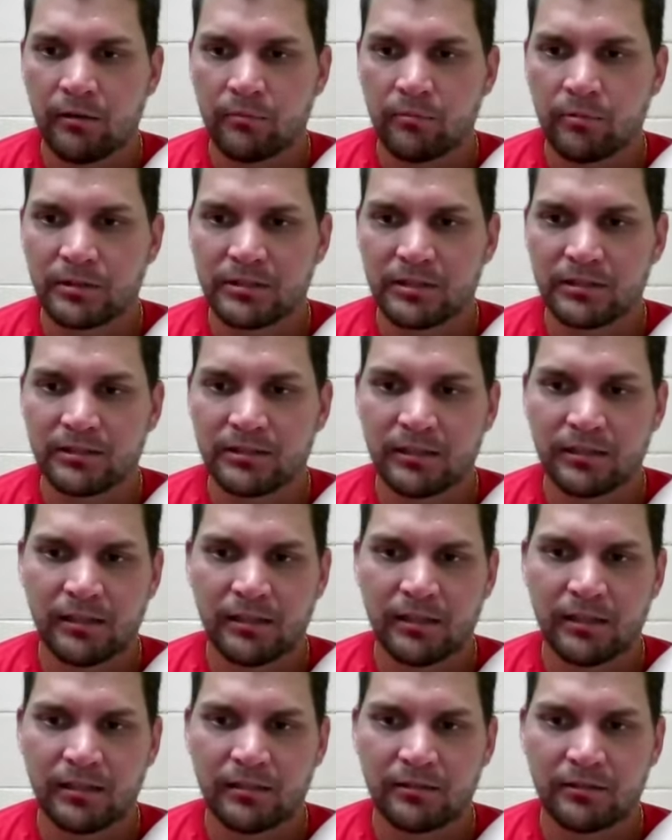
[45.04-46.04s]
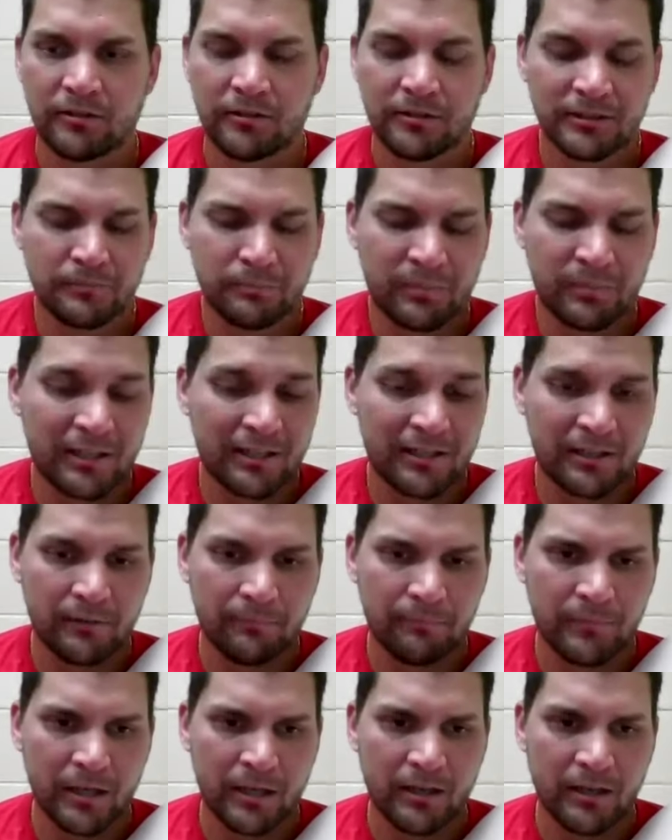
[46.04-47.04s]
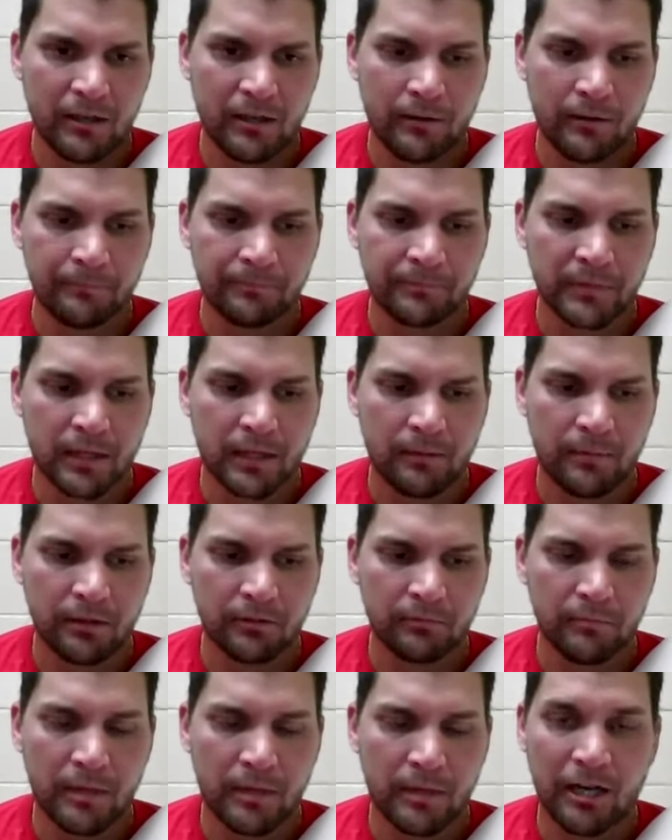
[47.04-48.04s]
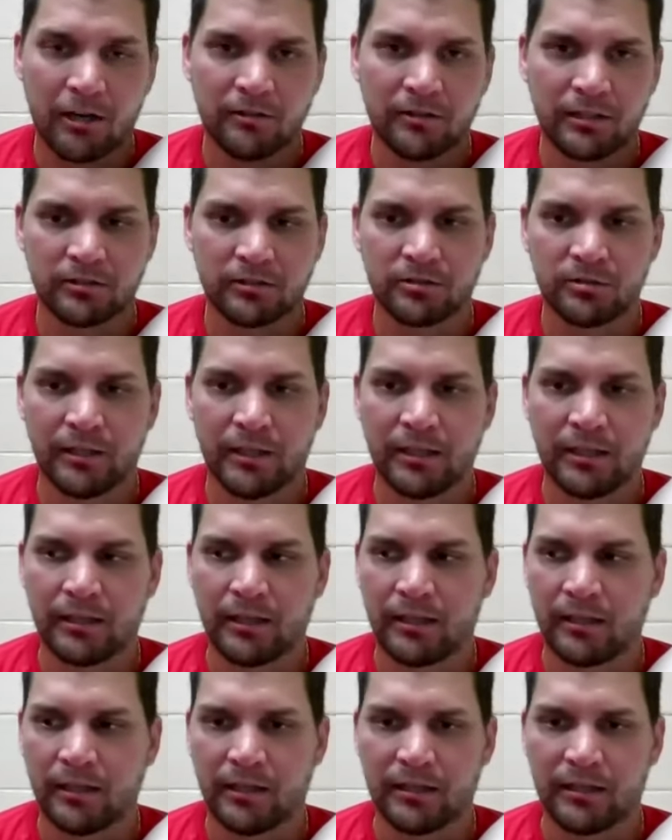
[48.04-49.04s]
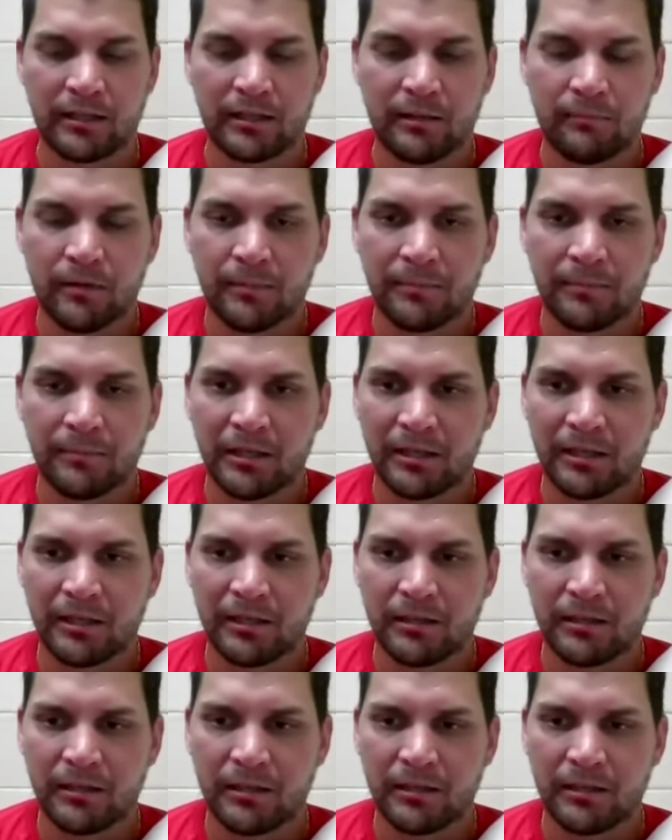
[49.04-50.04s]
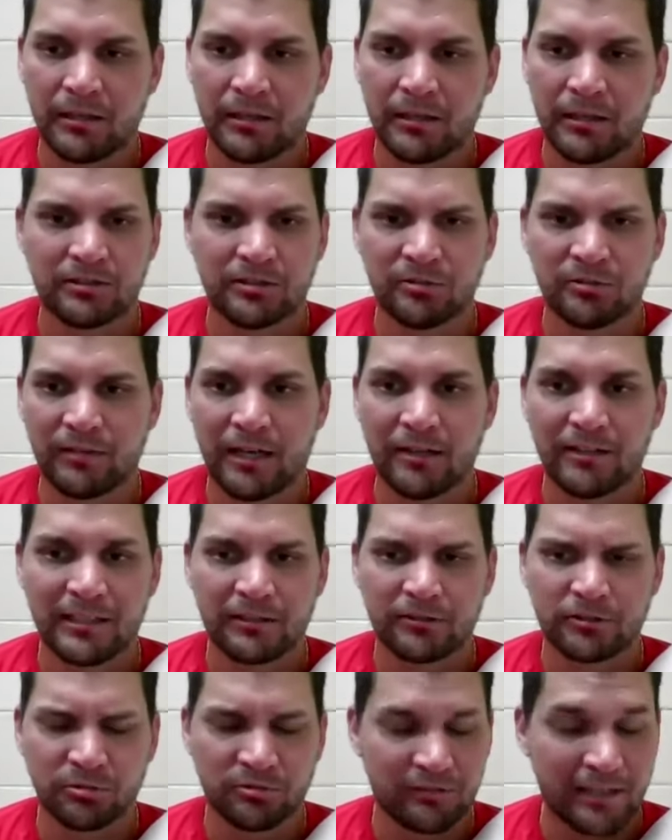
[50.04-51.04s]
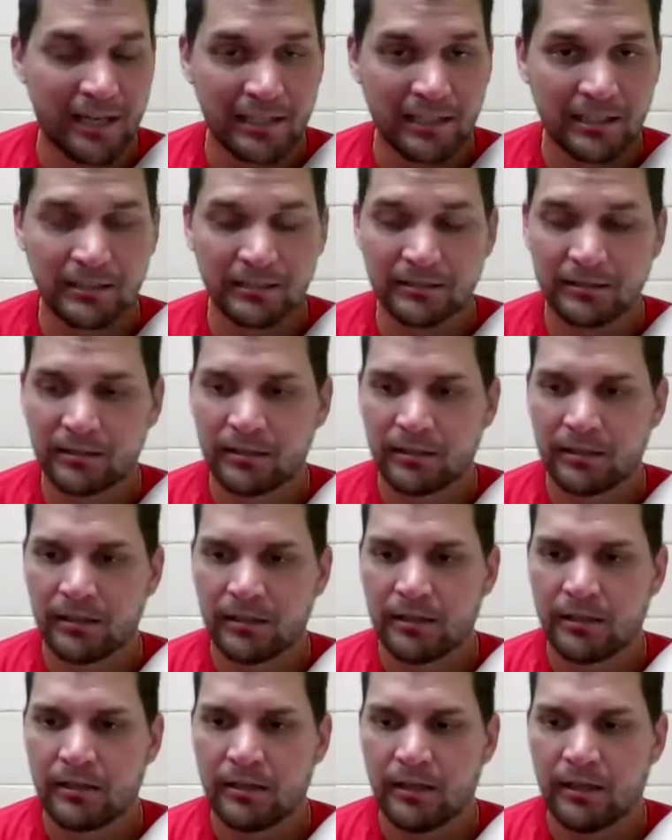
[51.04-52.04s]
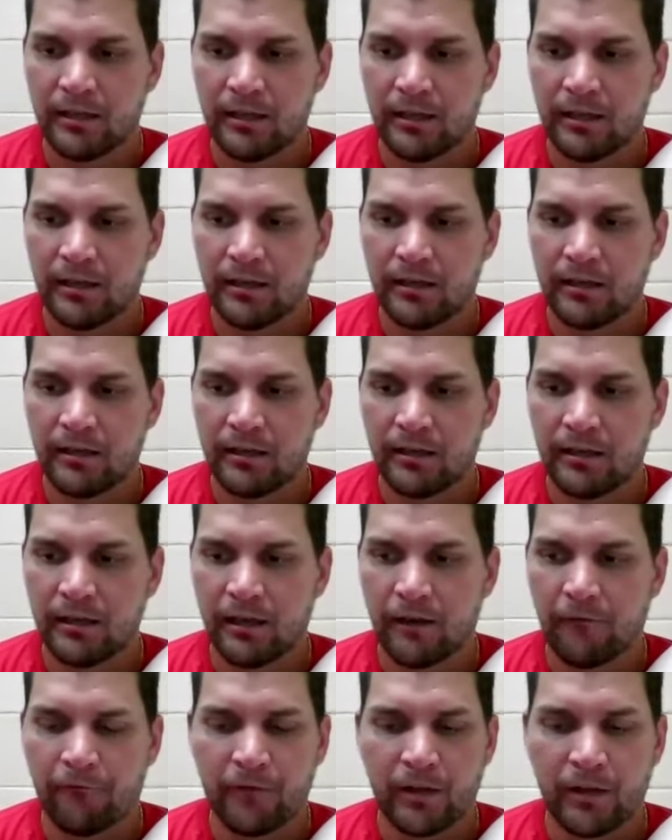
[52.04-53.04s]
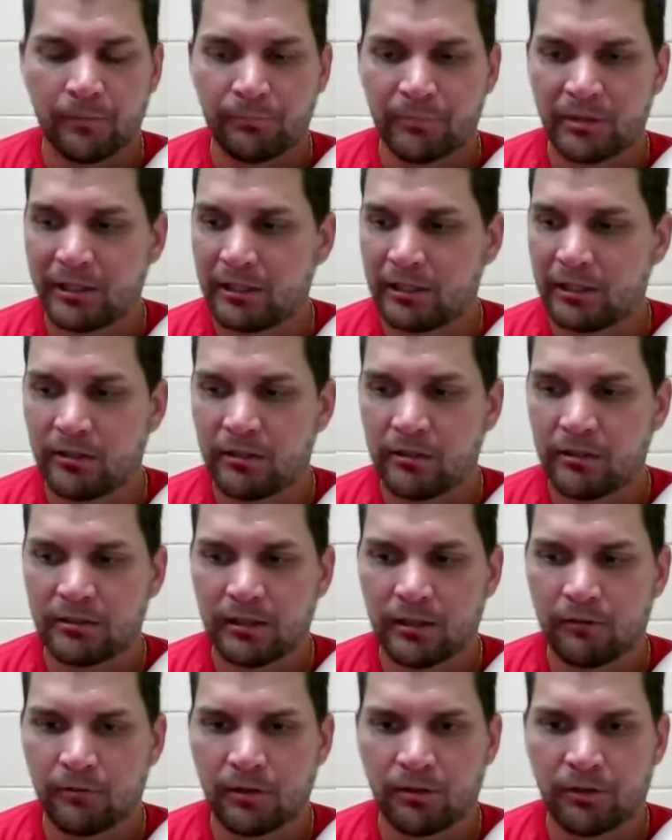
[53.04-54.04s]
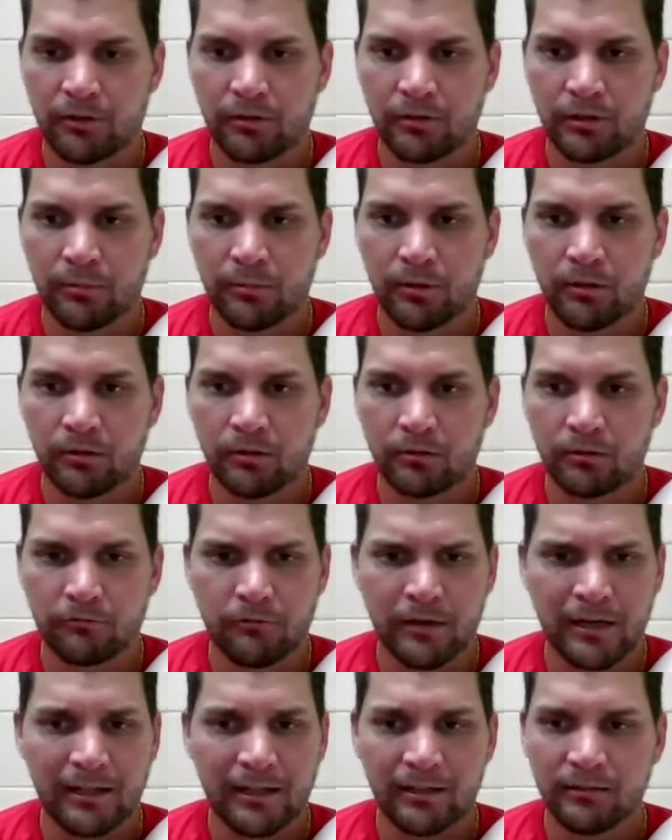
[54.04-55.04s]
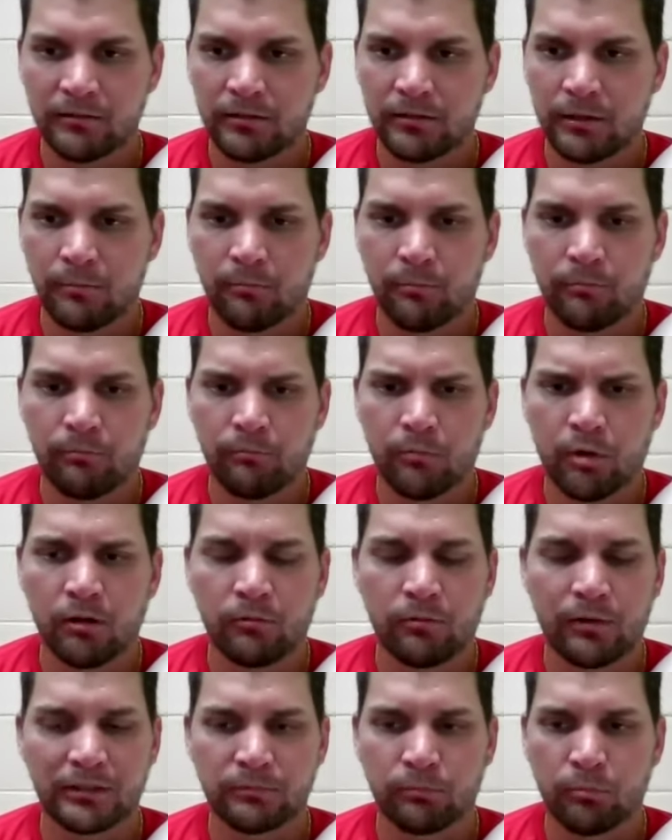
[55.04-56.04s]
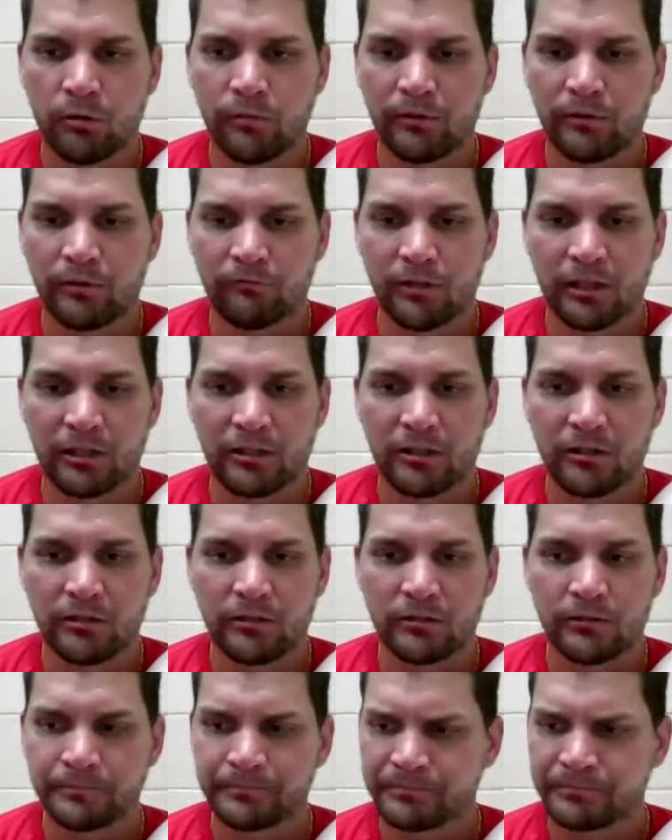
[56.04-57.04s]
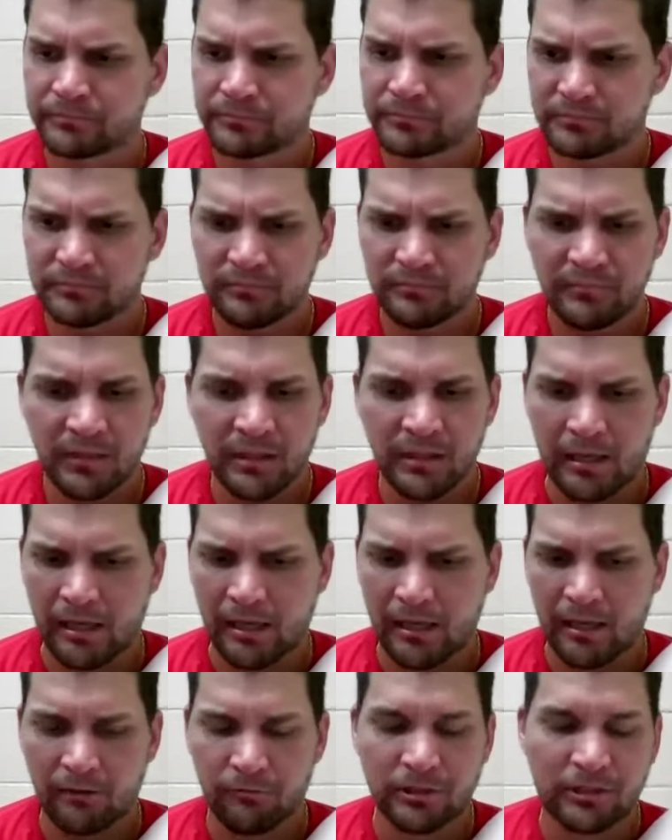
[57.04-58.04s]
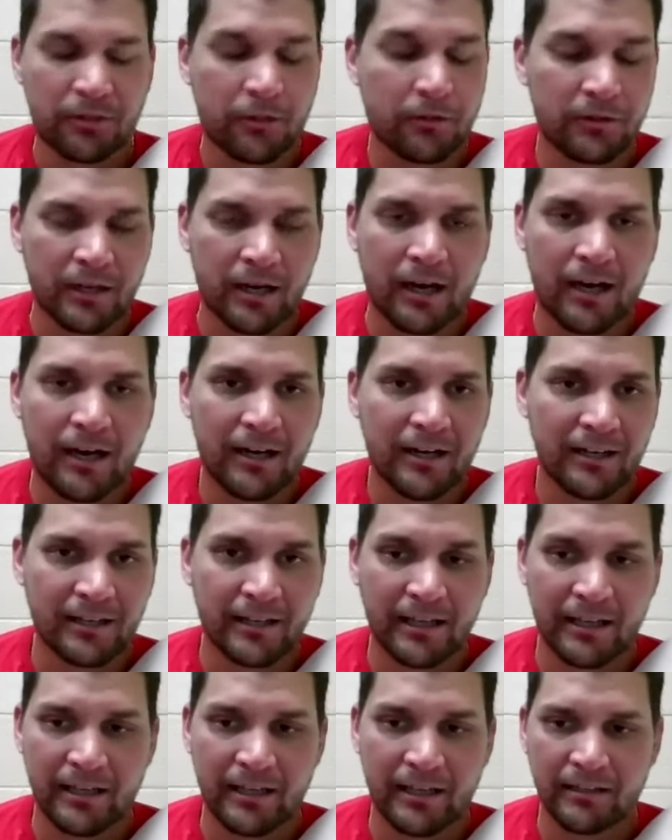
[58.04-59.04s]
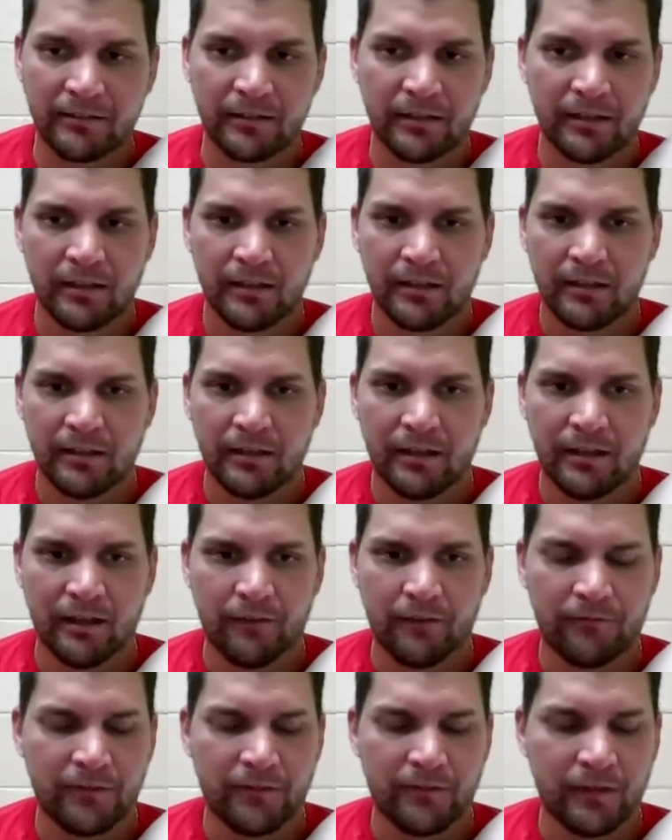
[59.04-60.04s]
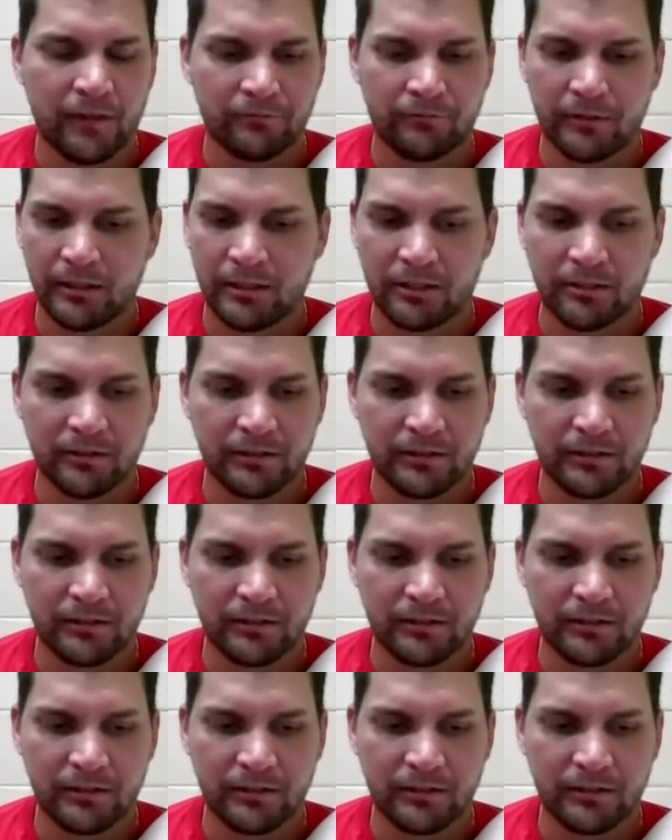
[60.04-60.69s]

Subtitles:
which is an encouraging part about my outing today. I didn't give up any base hit to righties. And felt pretty good. I was throwing the ball well. The ball was moving really good. I was throwing hard again. Felt really good